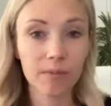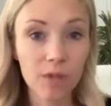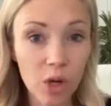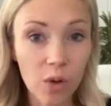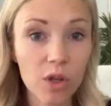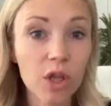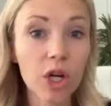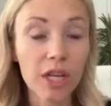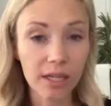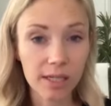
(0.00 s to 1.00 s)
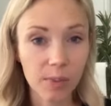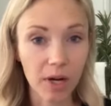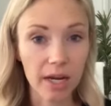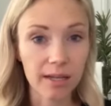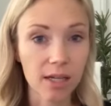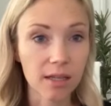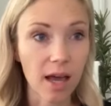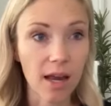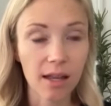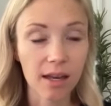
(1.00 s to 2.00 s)
you know the learning experience
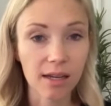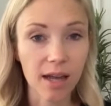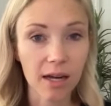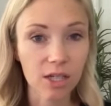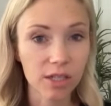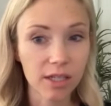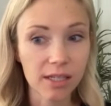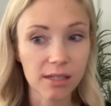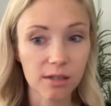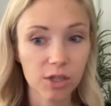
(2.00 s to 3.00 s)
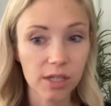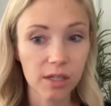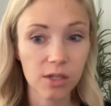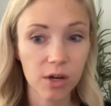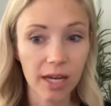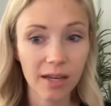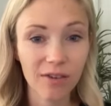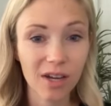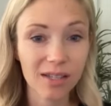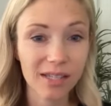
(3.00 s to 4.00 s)
online that it actually is just as great
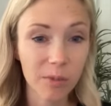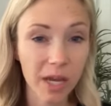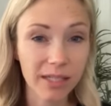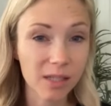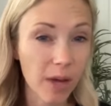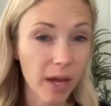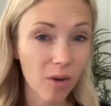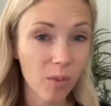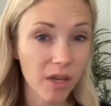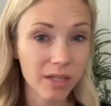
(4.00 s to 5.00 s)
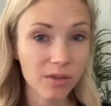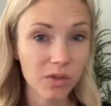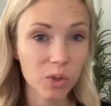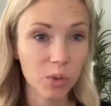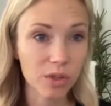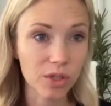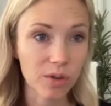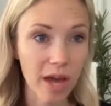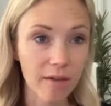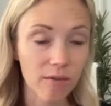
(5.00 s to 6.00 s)
if not in some cases better because of the tools
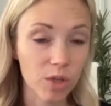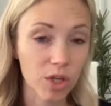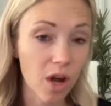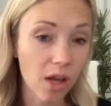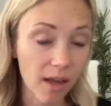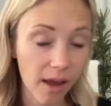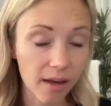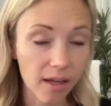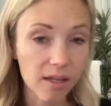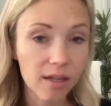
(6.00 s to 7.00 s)
you have when you're online